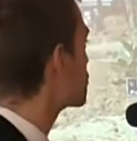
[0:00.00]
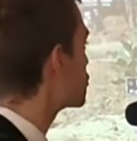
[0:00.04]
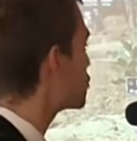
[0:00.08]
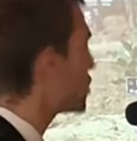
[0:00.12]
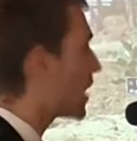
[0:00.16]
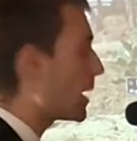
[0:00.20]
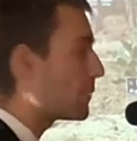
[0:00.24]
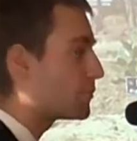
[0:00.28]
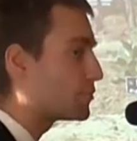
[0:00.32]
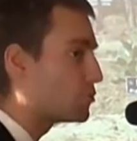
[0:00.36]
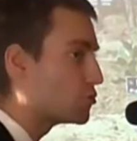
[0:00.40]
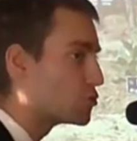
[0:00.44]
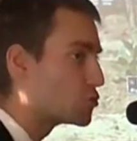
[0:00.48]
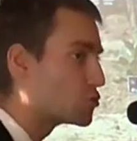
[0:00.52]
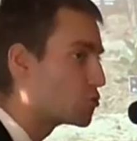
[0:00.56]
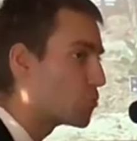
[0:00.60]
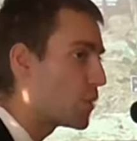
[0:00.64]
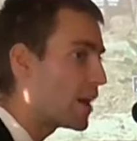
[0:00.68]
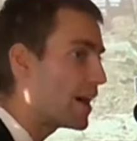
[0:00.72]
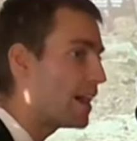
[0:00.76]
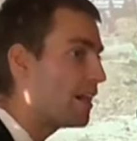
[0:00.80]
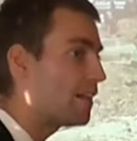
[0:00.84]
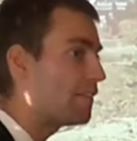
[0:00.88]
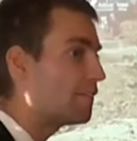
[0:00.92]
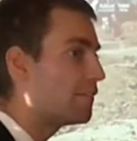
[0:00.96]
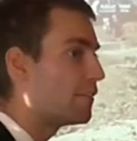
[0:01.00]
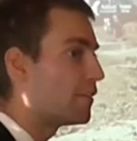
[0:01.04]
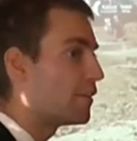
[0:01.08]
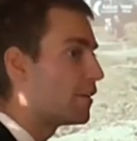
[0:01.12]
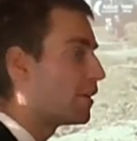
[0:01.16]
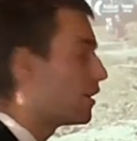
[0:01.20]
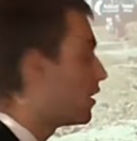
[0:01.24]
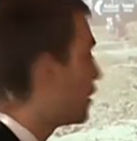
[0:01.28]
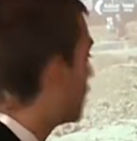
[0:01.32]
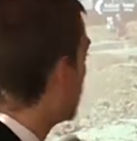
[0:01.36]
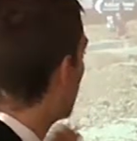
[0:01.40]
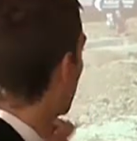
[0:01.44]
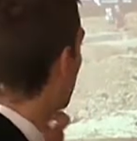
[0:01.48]
chapter 12,
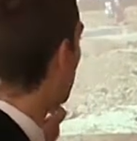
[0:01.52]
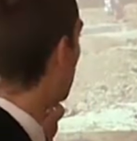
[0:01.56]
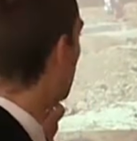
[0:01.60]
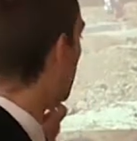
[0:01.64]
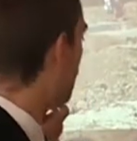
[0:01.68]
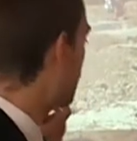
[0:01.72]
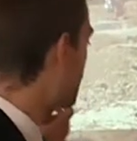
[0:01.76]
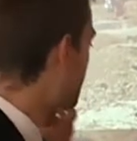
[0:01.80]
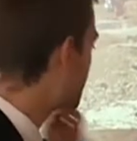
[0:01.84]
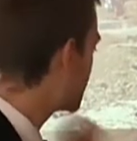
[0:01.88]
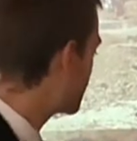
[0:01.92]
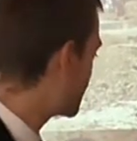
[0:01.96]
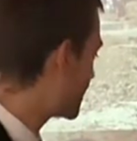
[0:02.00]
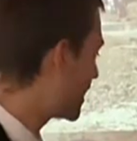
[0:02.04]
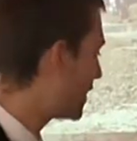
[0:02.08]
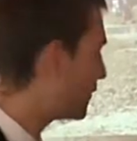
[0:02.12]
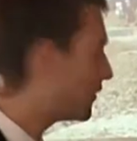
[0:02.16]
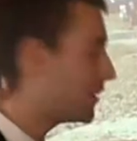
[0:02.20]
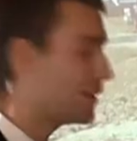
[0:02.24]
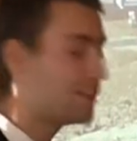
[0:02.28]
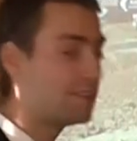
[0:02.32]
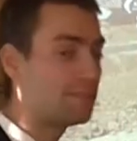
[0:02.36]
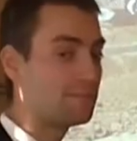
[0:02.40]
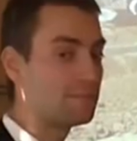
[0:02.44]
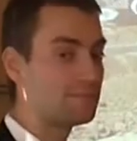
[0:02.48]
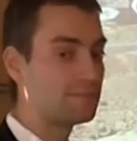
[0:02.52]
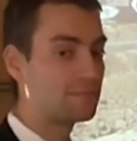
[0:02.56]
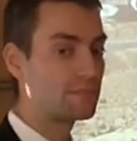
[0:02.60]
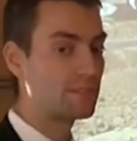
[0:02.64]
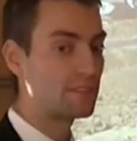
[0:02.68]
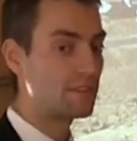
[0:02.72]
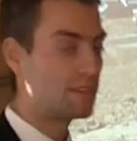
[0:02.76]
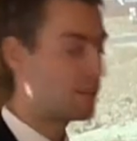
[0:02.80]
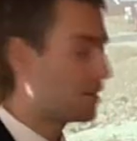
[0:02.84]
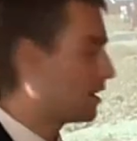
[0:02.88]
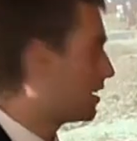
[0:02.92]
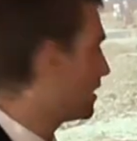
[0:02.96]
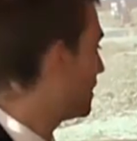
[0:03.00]
verse 7
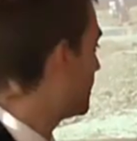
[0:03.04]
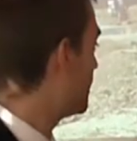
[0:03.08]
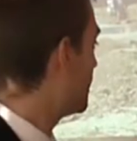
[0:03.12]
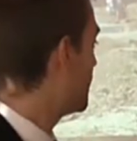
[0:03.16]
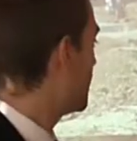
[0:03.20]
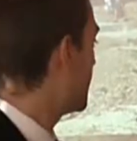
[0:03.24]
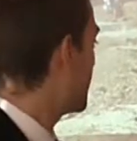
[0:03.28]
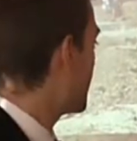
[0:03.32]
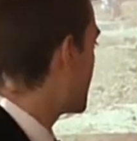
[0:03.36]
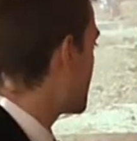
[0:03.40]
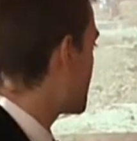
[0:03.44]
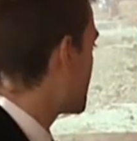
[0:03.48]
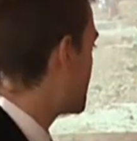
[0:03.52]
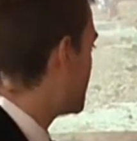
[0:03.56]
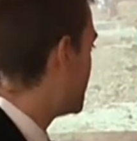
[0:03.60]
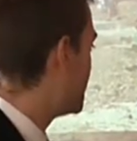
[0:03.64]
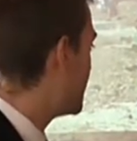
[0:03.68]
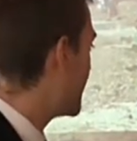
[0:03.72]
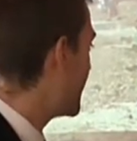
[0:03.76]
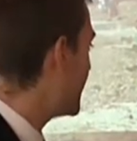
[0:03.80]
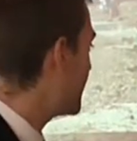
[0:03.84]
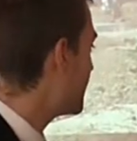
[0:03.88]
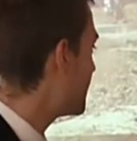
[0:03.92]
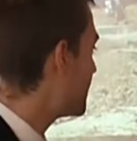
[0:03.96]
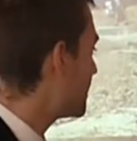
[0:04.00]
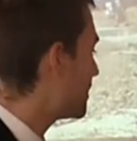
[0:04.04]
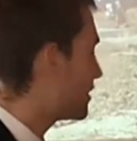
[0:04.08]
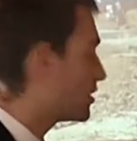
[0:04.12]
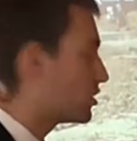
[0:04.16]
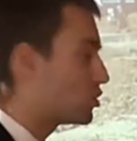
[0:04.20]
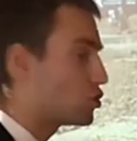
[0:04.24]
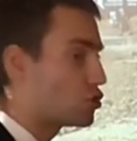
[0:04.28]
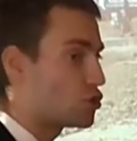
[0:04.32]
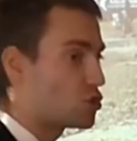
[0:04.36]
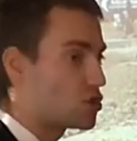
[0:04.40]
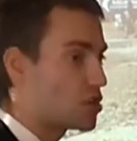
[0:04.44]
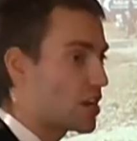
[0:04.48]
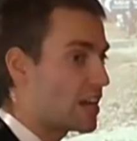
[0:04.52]
then
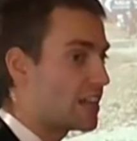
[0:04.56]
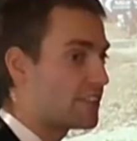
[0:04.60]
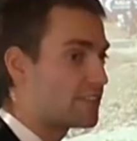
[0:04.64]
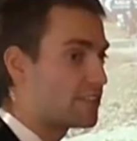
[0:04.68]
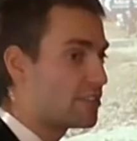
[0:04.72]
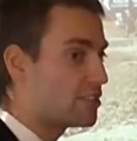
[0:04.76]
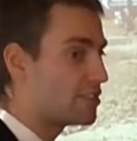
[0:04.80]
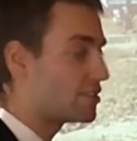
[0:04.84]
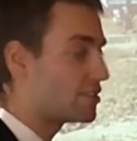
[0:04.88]
shall the